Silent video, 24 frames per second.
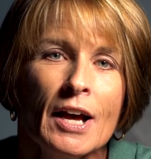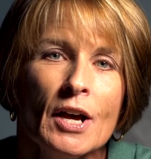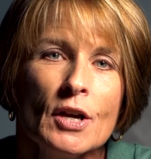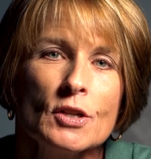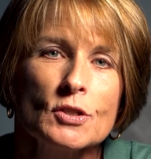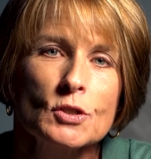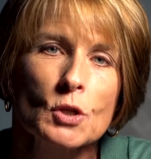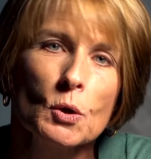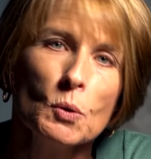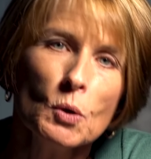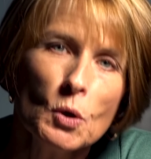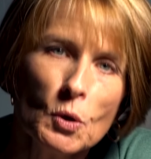
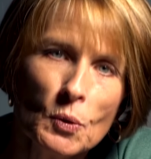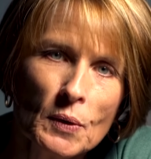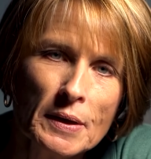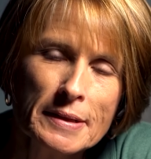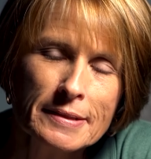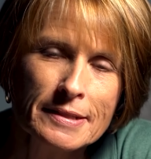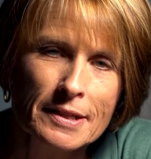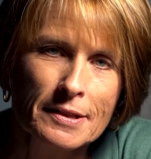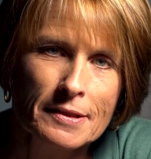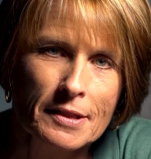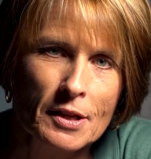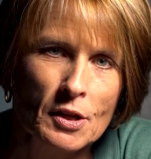So, who
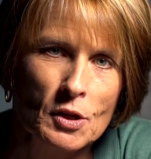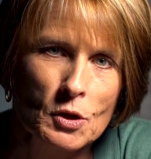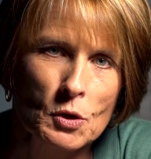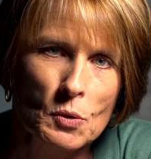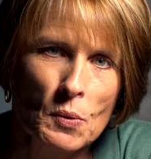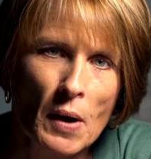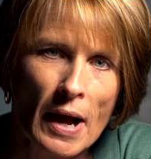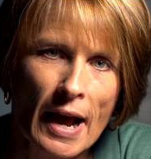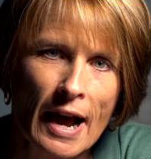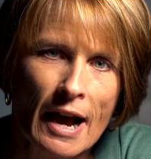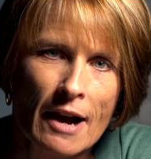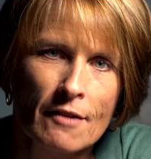is it that
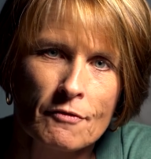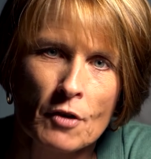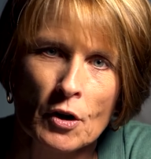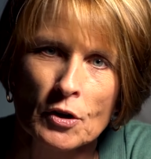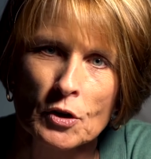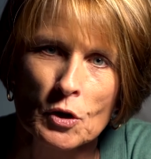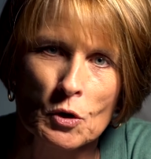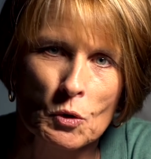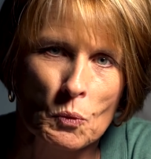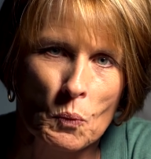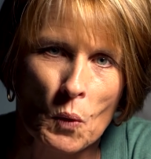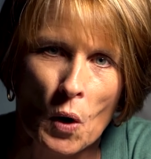you have on
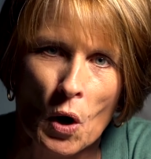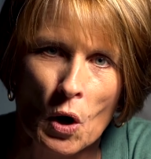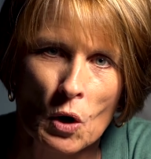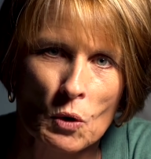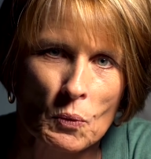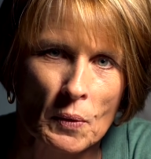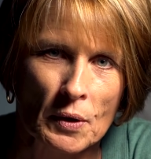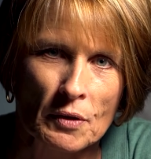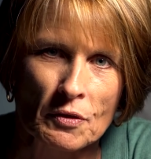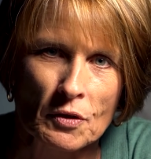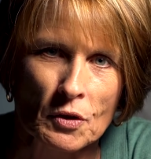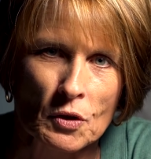your wall
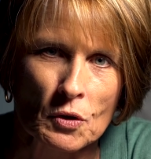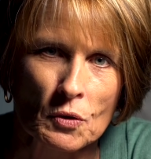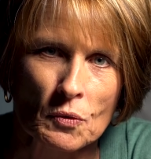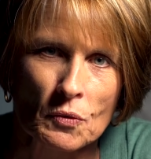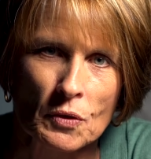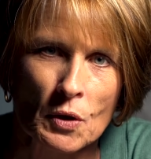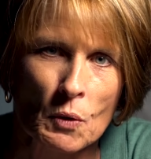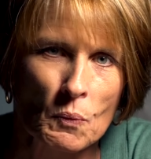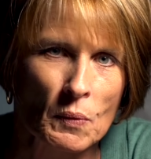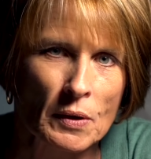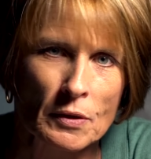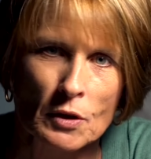with you
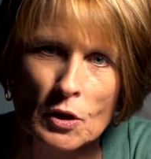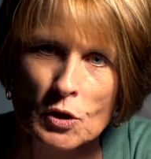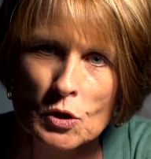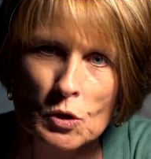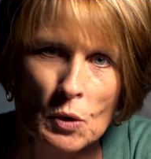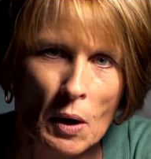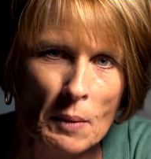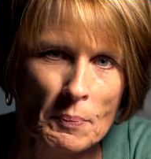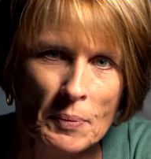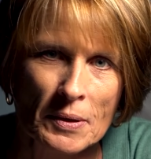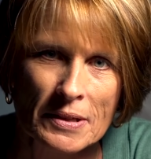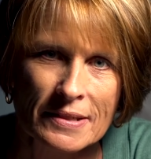that when the
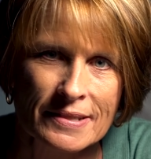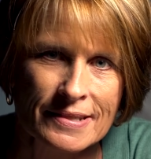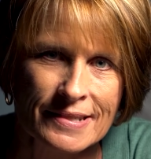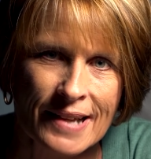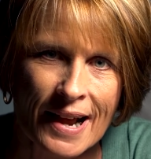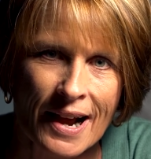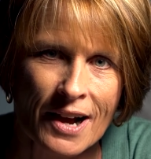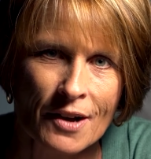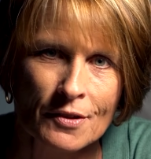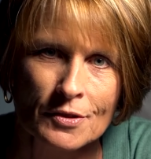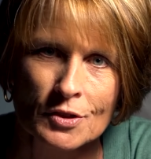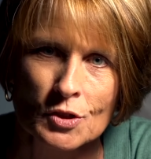trumpet
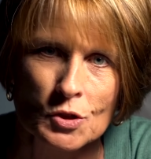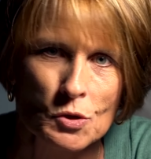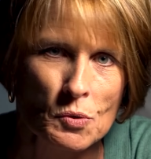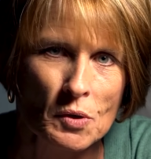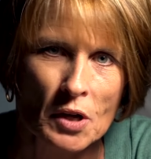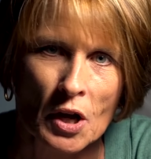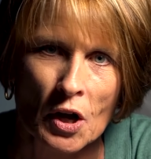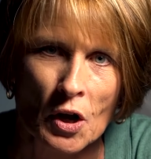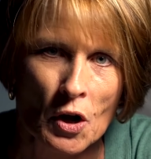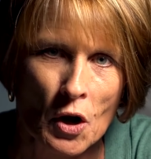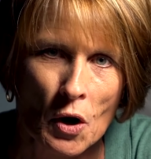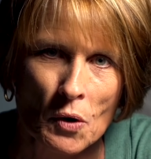sounds, you
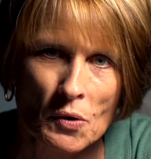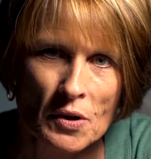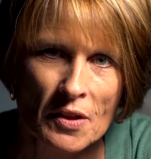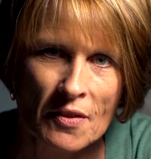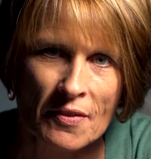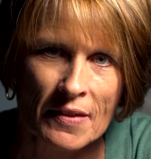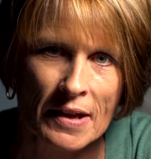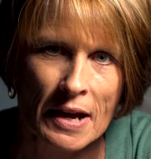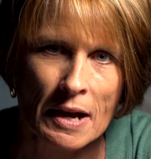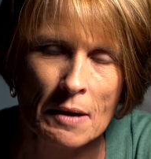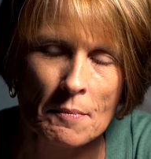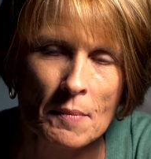can go to
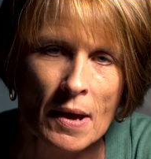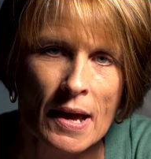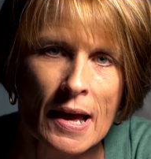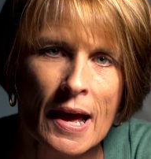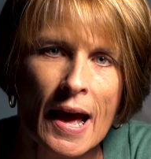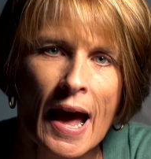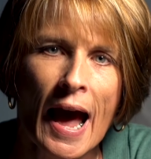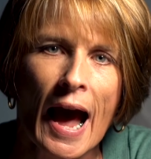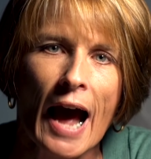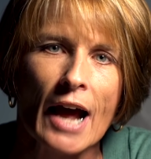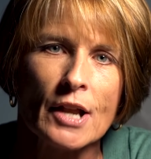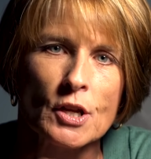them
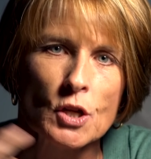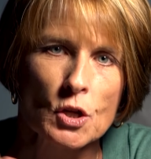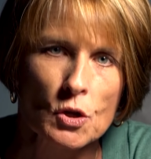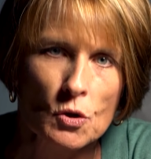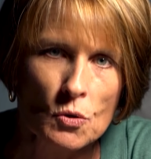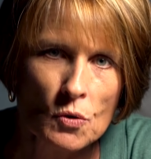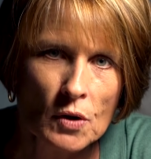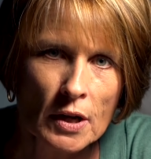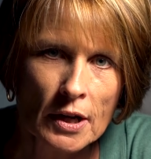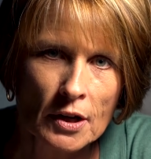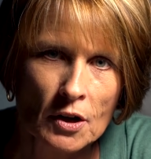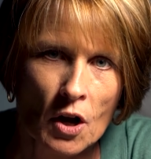and
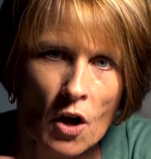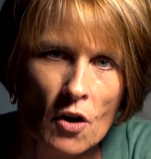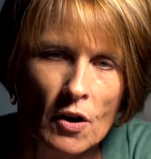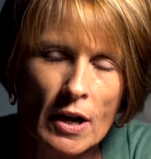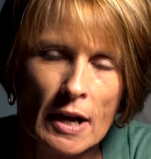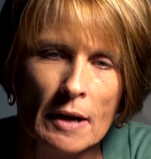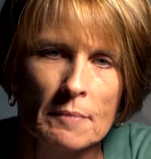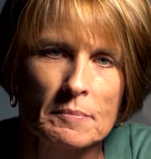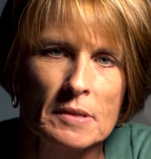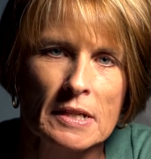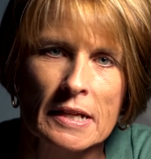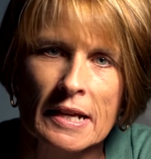you can all
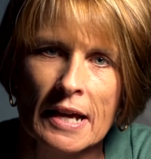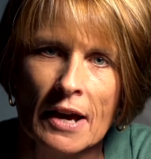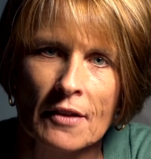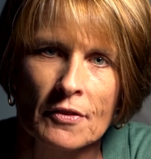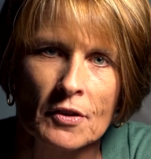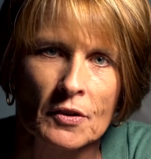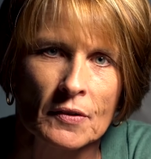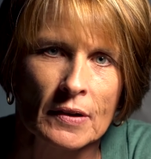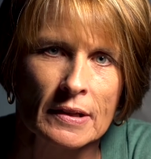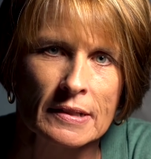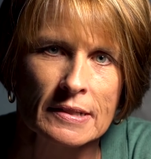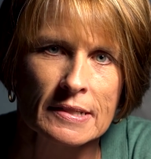come
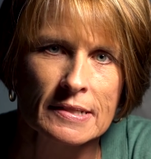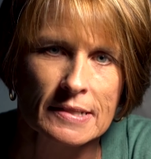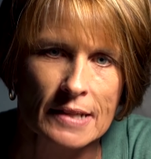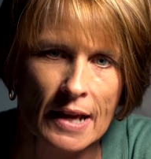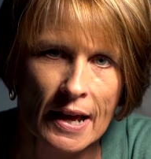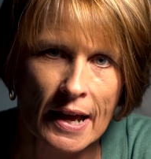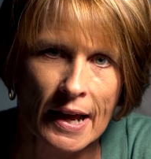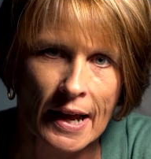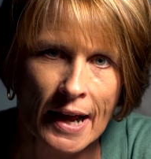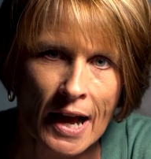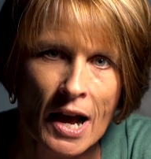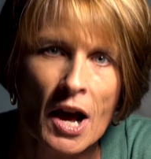together and
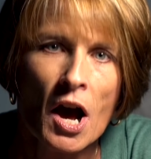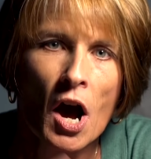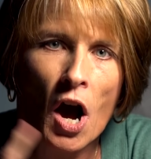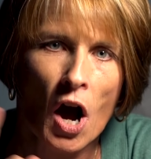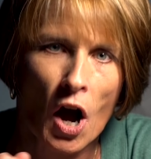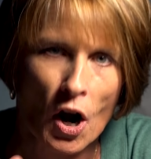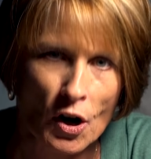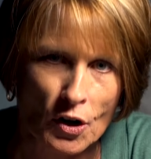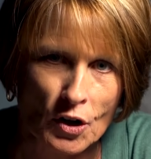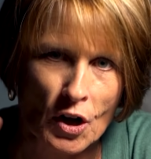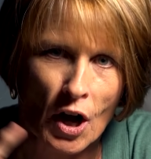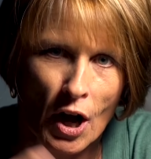say,
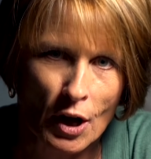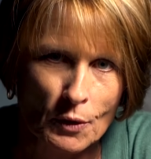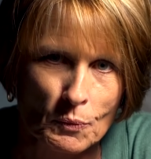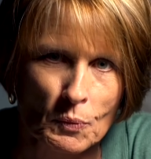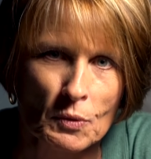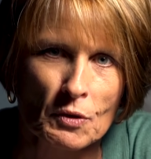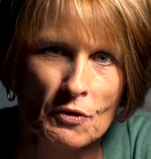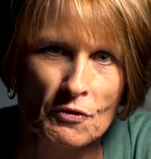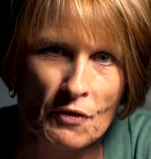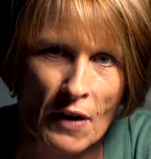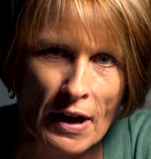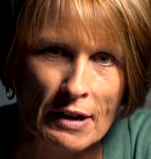Our God
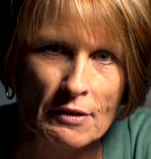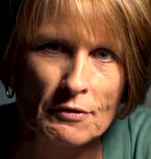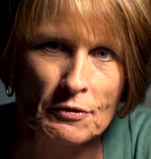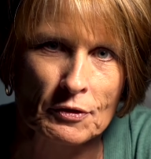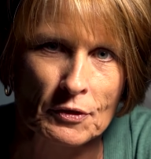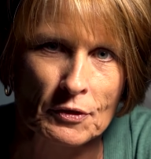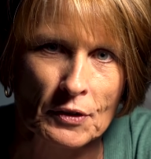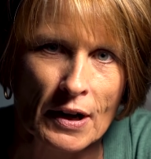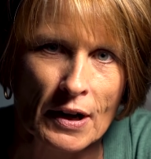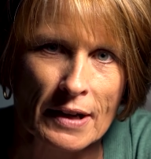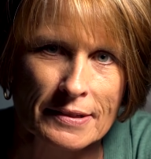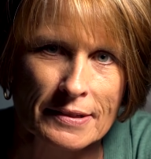will fight
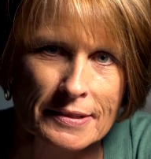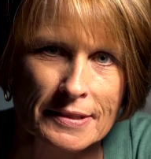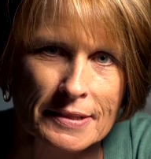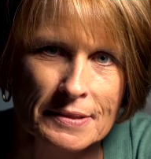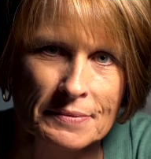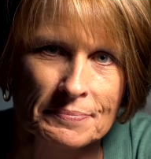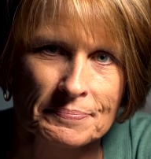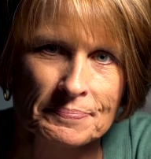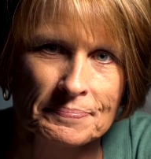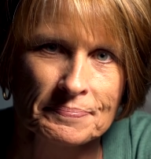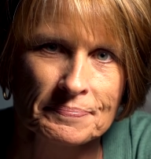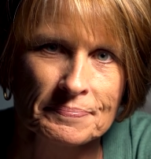for us?
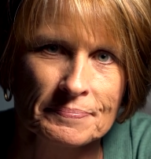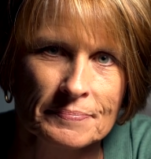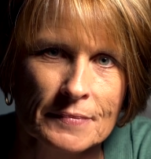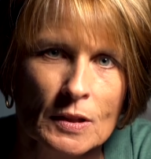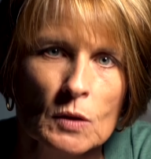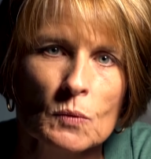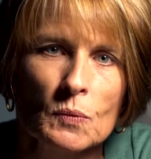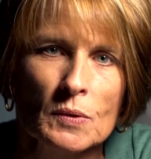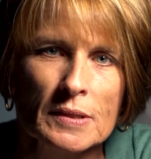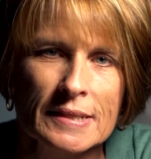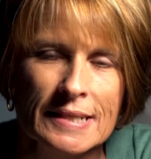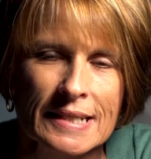
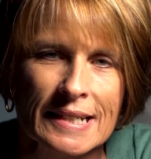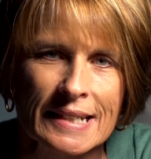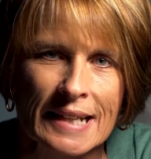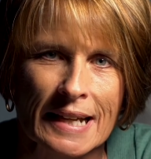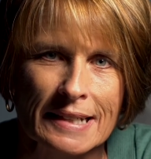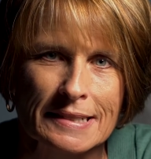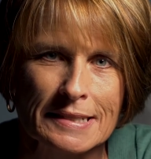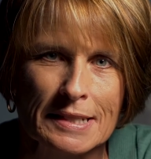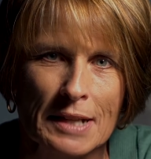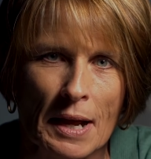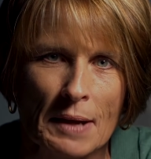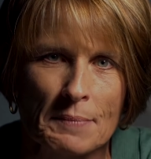We'll see you
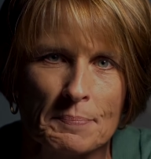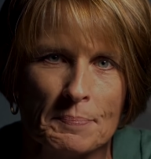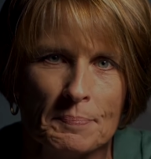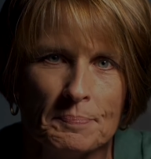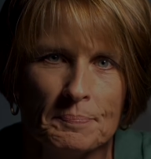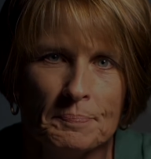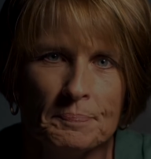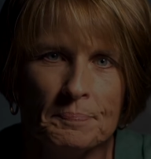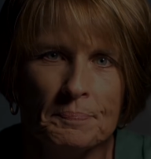next time.